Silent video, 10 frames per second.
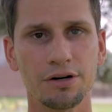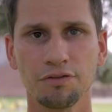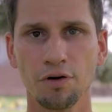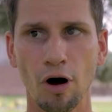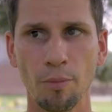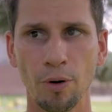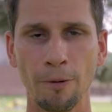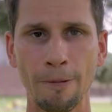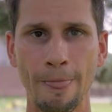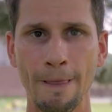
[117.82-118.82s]
is phenomenal.
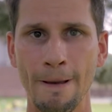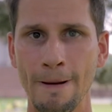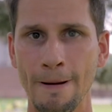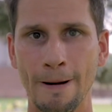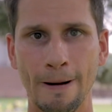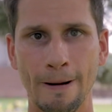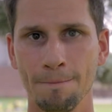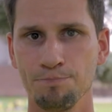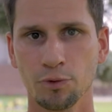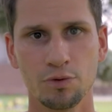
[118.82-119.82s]

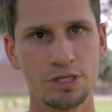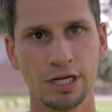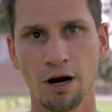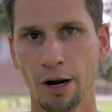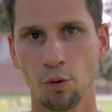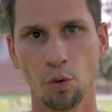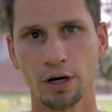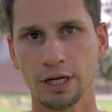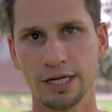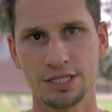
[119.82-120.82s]
Um, you see God at
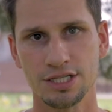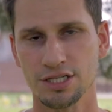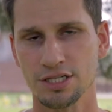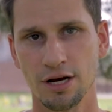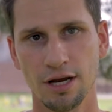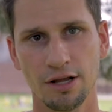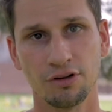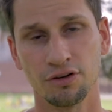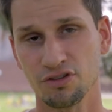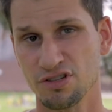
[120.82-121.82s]
work, and it's just uh, it's,
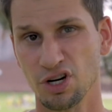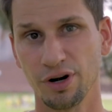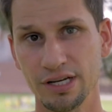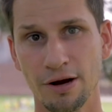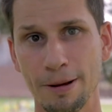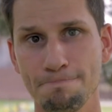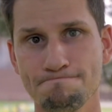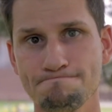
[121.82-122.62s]
a, it's a great time.